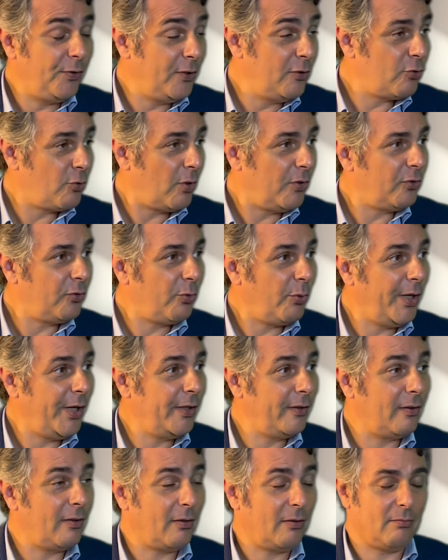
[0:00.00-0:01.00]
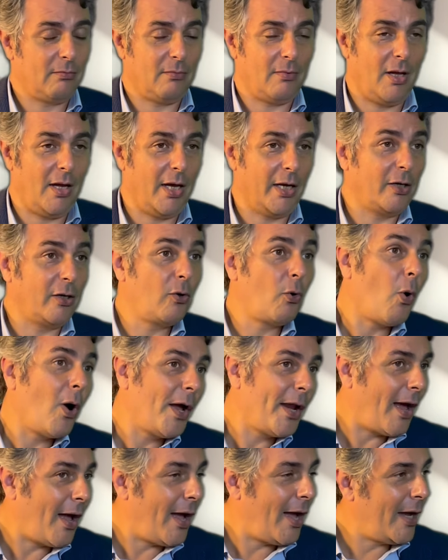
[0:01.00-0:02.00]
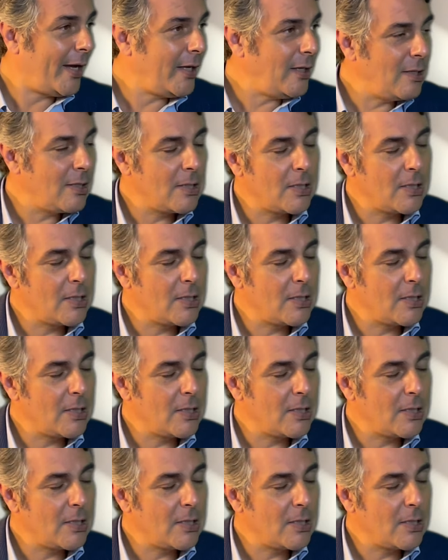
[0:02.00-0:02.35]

interest rates are quite high,